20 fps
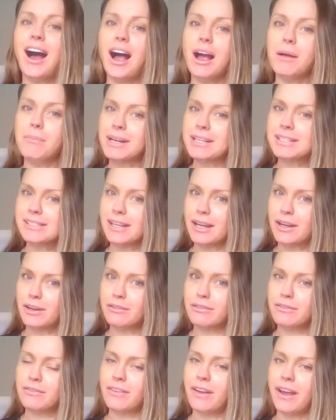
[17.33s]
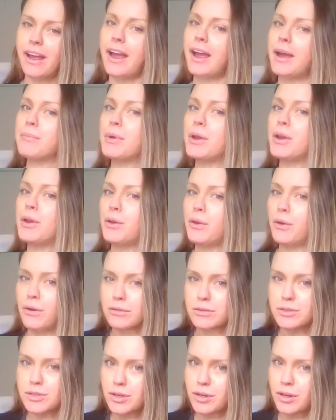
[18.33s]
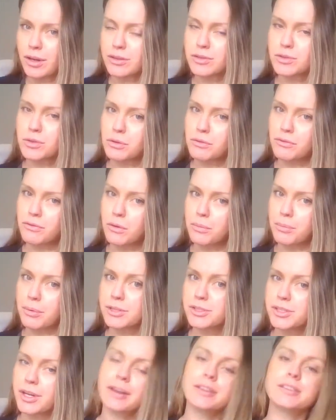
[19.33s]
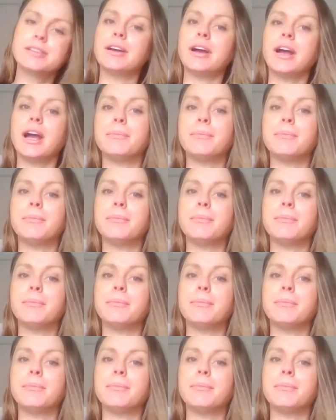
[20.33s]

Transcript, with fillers: I myself am not a 2-4 projector.